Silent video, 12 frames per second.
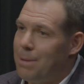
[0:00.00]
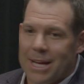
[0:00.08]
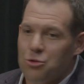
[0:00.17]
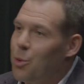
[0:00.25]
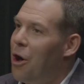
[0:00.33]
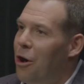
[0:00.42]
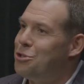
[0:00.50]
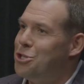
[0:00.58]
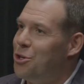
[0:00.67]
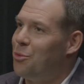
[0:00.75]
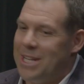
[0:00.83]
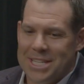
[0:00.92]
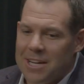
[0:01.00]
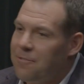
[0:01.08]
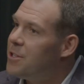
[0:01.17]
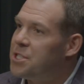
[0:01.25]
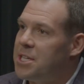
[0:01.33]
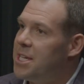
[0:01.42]
because we all do in
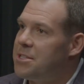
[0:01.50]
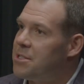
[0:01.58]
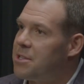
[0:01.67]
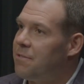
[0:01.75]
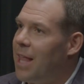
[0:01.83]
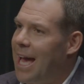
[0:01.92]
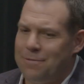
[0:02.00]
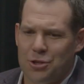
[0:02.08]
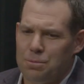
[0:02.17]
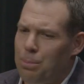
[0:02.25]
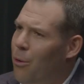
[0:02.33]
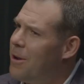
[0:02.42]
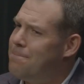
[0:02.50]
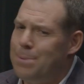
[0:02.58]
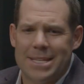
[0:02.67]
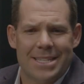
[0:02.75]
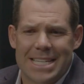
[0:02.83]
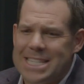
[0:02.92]
different seasons of life, sport and
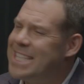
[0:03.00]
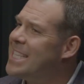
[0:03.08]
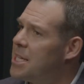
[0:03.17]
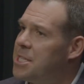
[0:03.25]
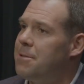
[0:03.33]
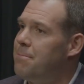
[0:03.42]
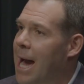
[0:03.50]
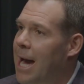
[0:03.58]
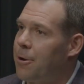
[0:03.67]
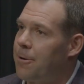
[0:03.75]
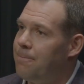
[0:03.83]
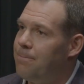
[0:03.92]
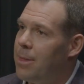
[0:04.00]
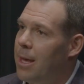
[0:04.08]
business doesn't matter,